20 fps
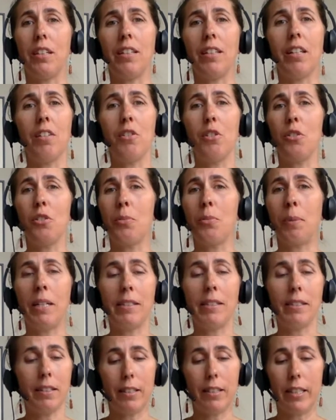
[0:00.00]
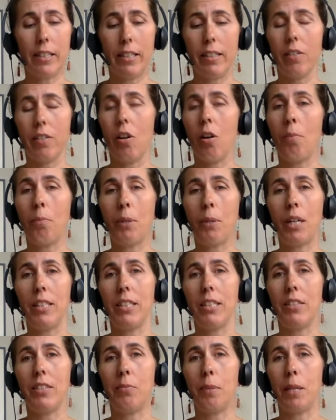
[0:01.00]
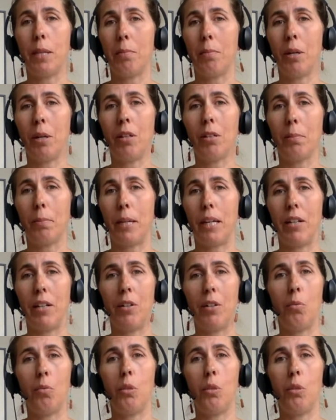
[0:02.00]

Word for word: And then just basically a comprehensive metabolic panel.